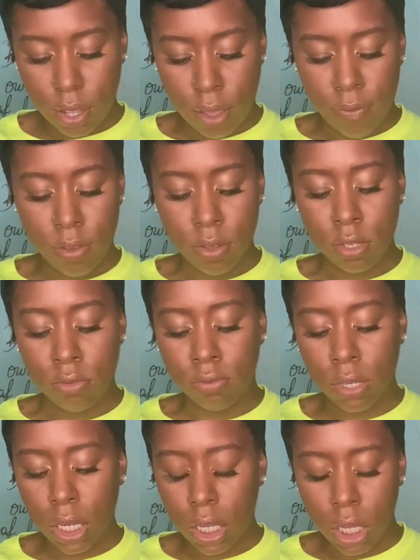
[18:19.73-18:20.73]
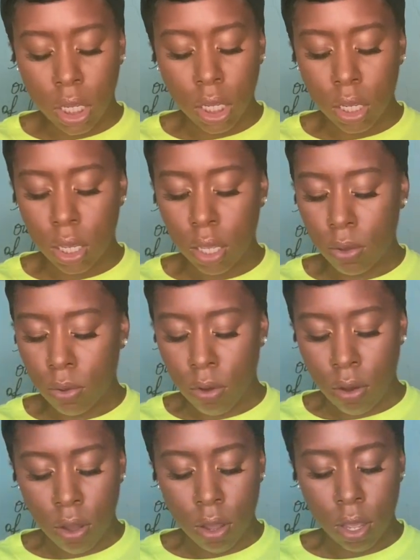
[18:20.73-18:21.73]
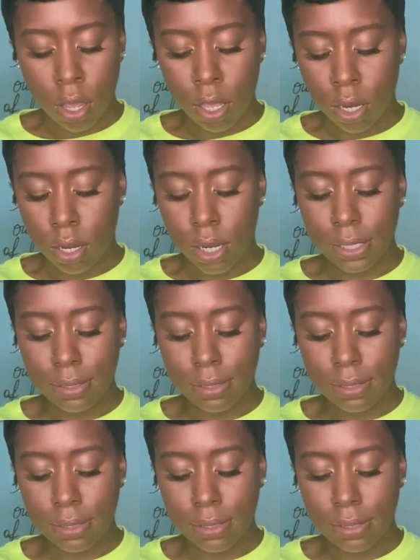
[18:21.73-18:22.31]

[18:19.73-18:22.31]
It feels really good on.